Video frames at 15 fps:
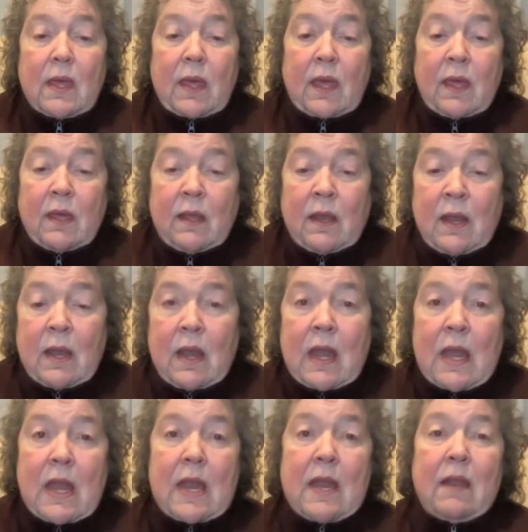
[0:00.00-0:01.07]
And
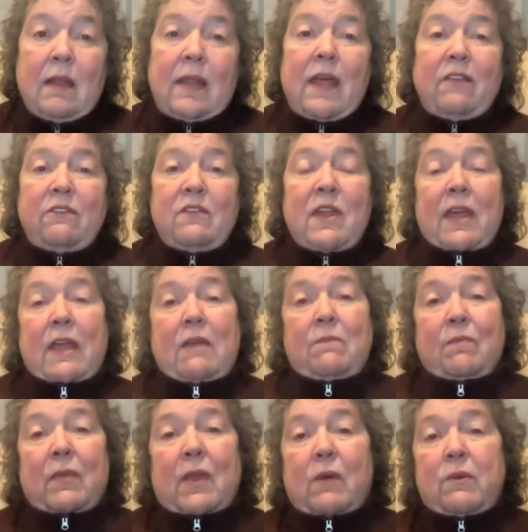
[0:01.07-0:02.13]
last night
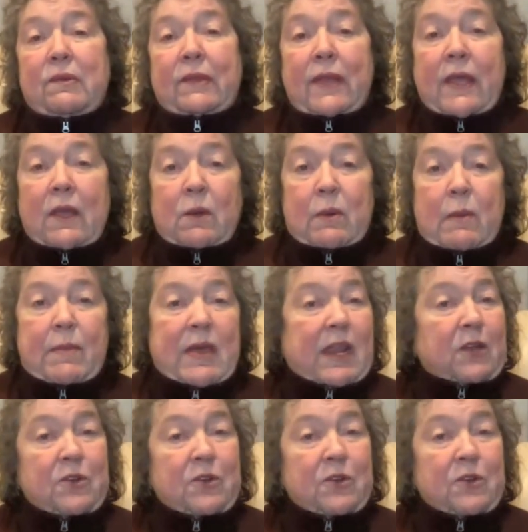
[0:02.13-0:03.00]
I was laying on my bed,